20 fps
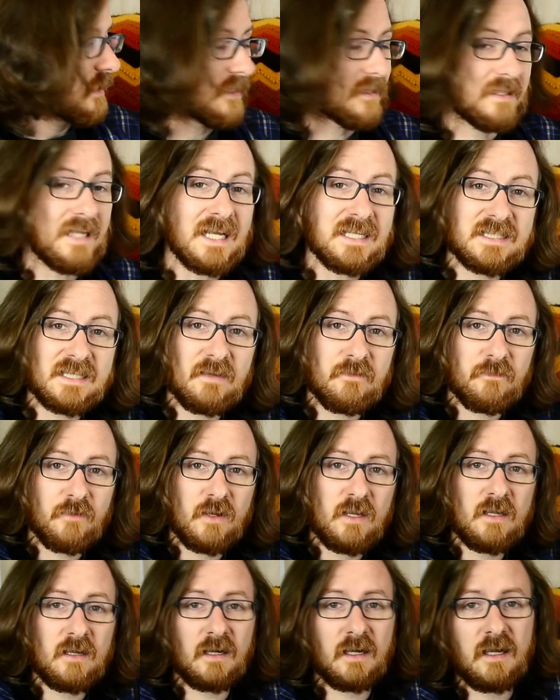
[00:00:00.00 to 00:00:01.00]
That's it for
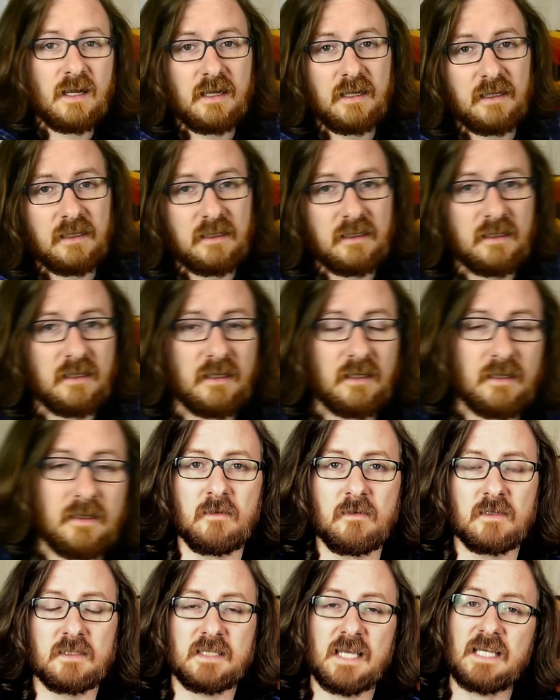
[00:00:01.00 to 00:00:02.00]
hiragana.
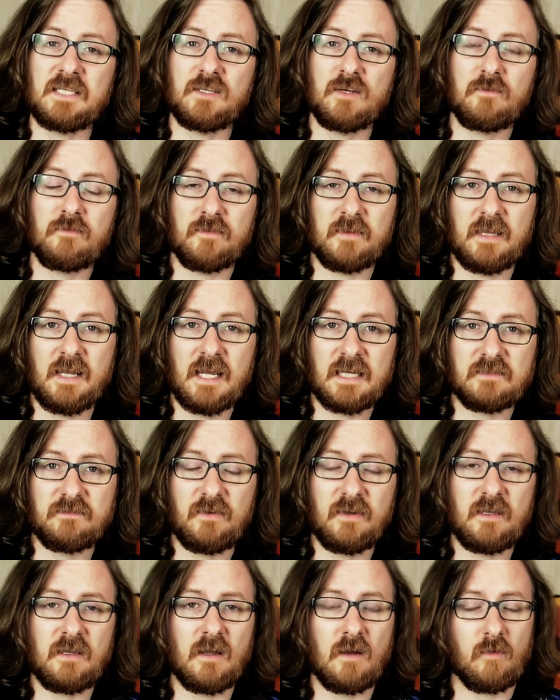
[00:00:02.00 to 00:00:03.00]
Stay tuned for the next
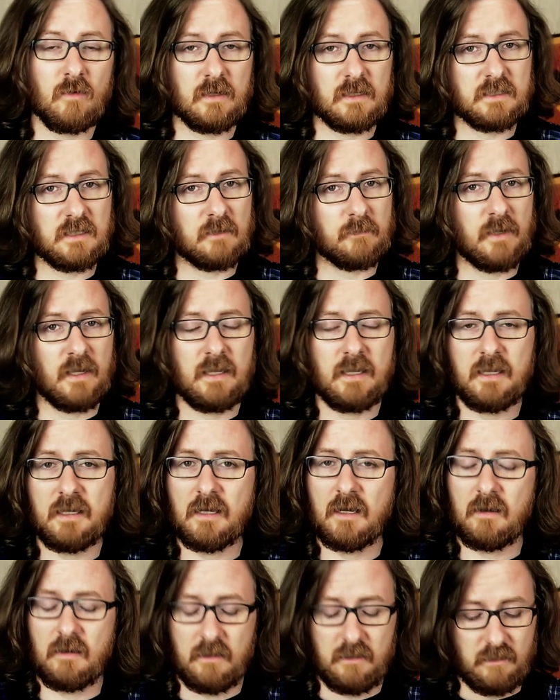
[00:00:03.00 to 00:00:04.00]
video. We're going to talk about
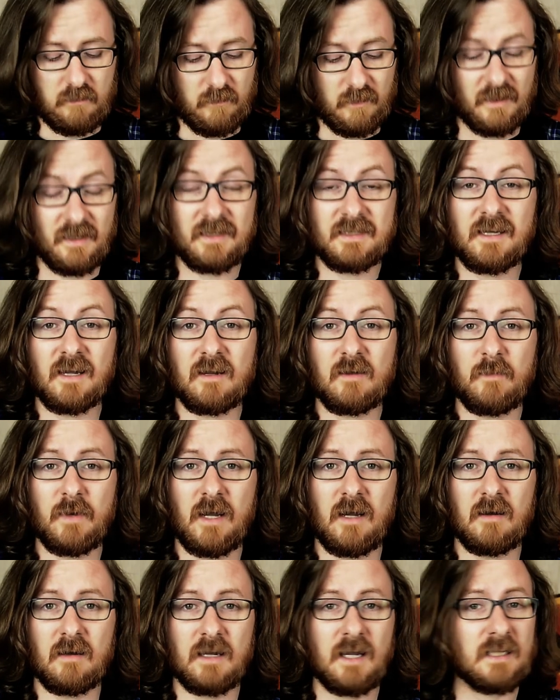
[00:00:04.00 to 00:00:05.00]

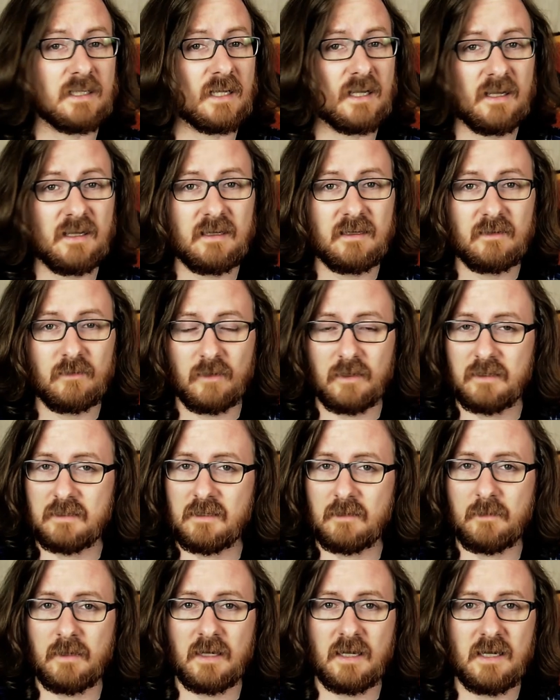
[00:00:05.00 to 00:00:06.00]
katakana, we're going to talk
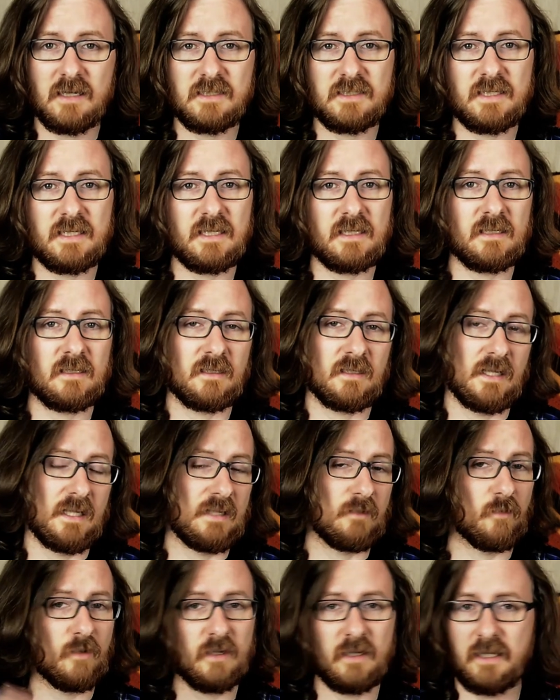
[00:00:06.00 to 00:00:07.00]
about kanji, and
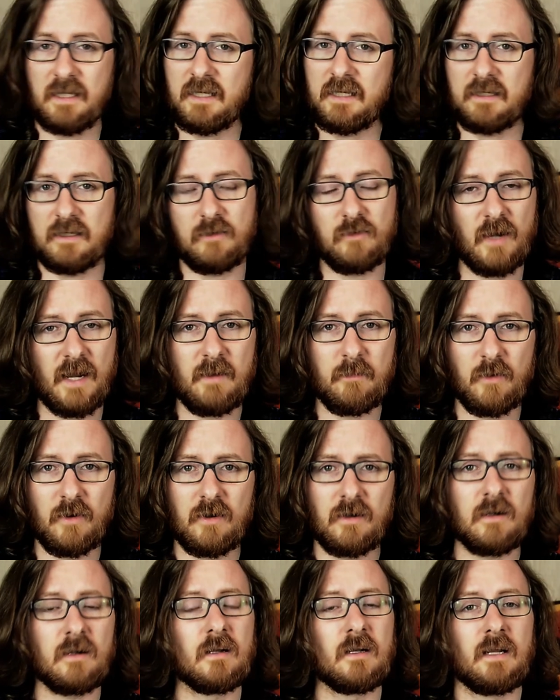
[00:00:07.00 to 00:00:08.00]
then we're going to get into
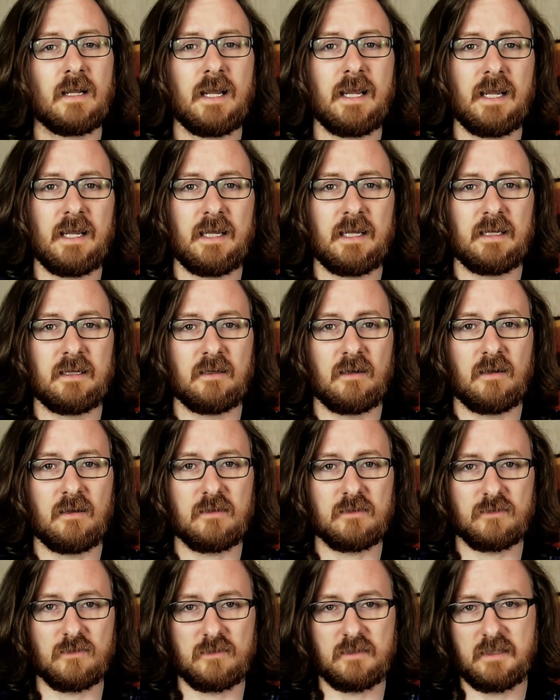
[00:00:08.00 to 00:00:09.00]
grammar and all
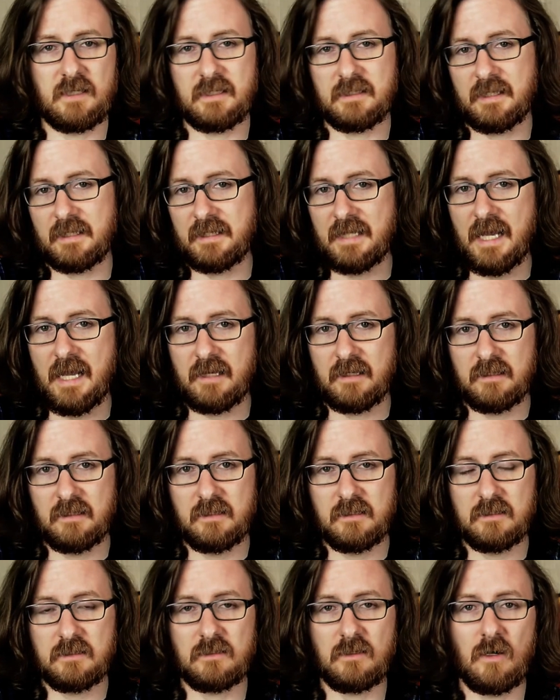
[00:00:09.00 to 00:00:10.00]
sorts of things like that.
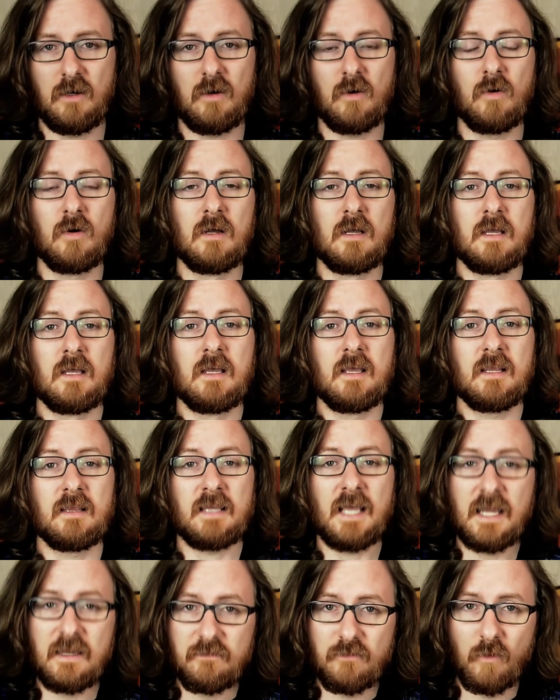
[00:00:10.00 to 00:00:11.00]
So
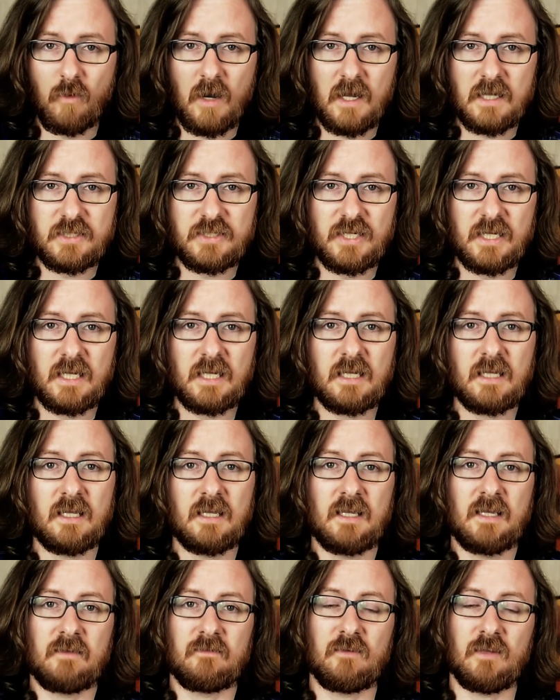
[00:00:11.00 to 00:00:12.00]
thank you for watching.
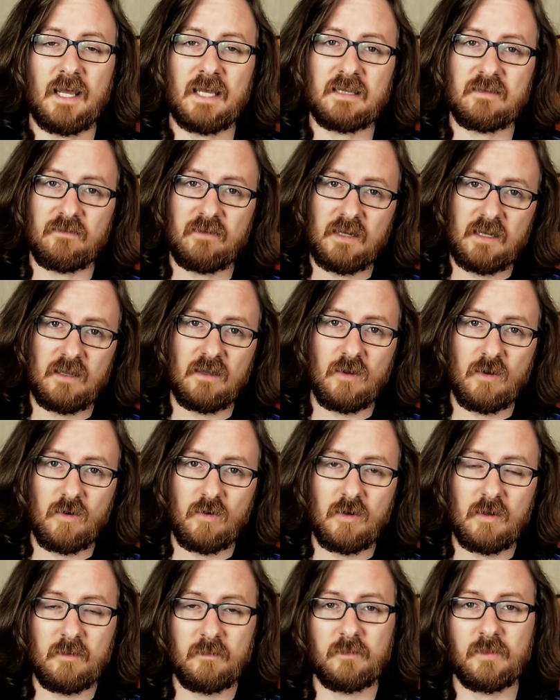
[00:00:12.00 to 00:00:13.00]
If you liked the video,
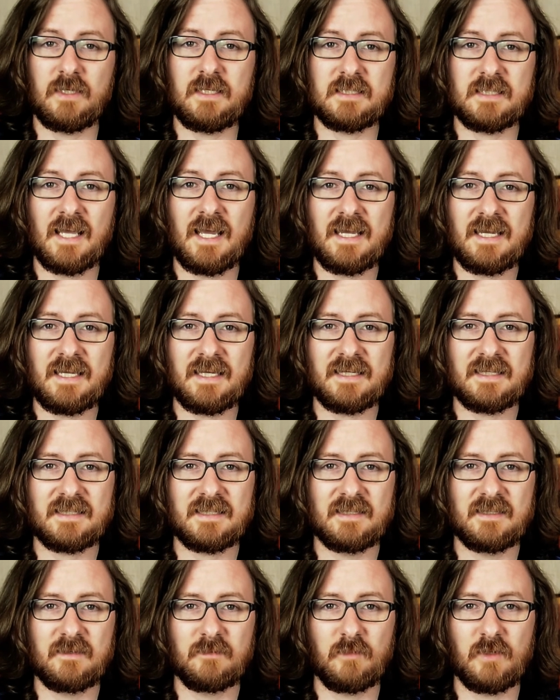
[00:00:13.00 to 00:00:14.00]
please like it.
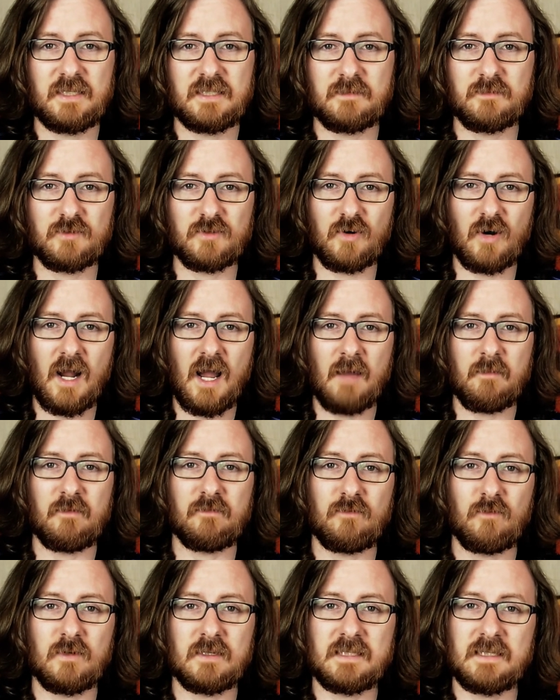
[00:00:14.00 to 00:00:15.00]
Please subscribe if
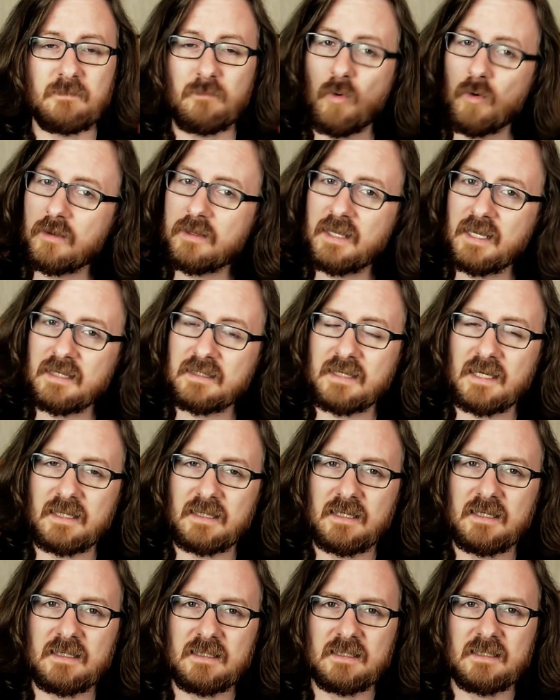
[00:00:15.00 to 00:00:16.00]
you want to see more things like
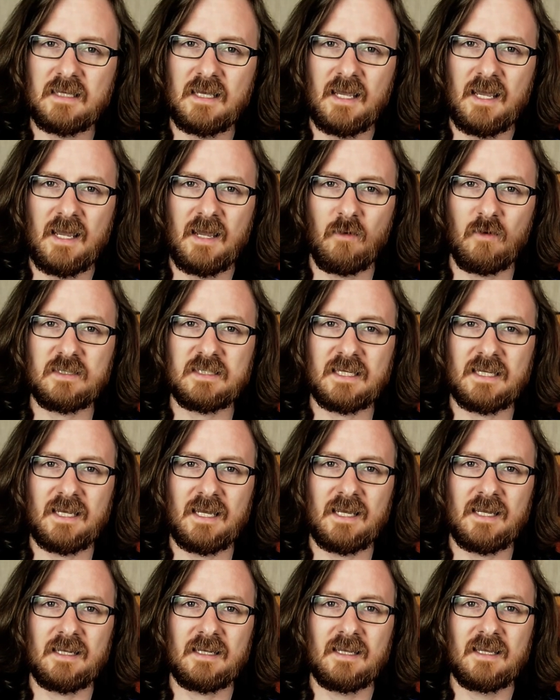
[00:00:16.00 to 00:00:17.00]
this. Once
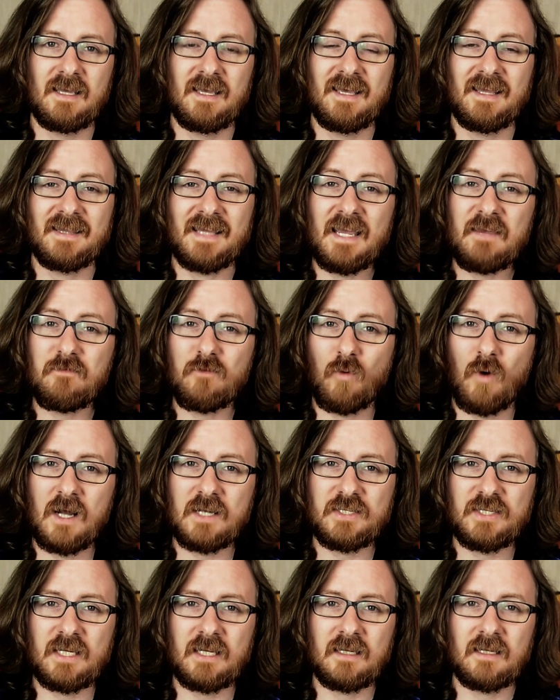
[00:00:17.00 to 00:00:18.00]
again, thank you for
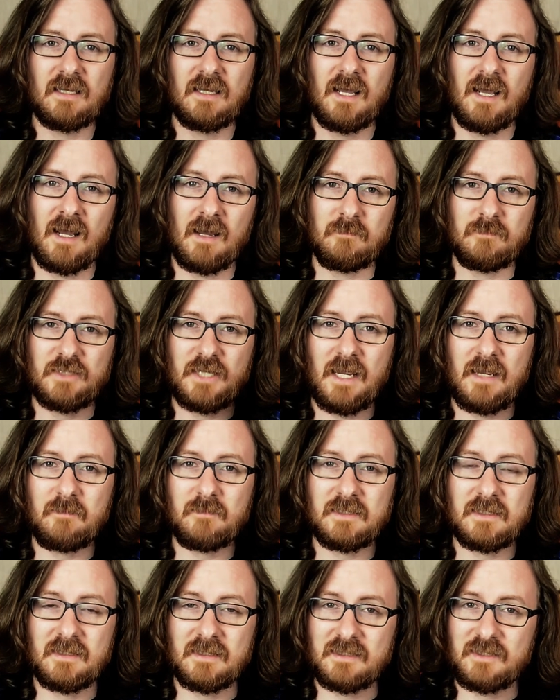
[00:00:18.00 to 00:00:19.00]
watching. I'm
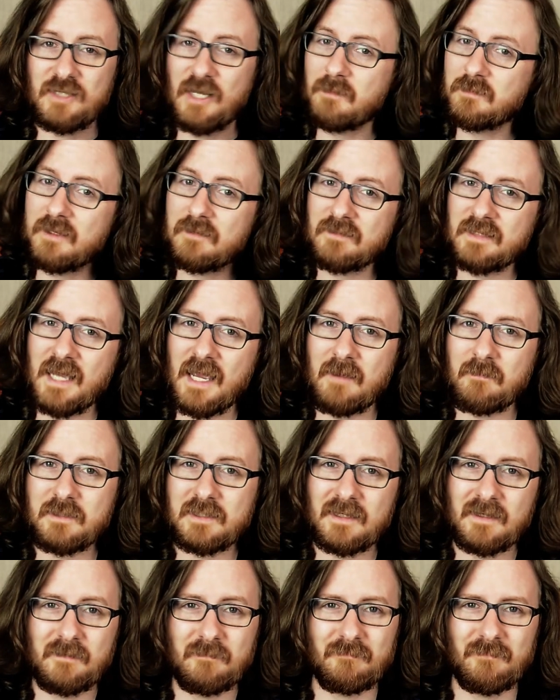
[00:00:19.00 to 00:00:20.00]
James, and this is James Loves Games.
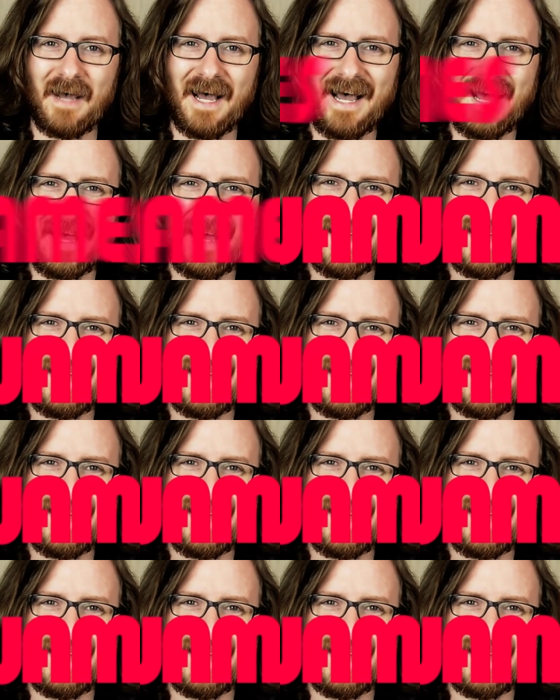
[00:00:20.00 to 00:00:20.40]
Bye.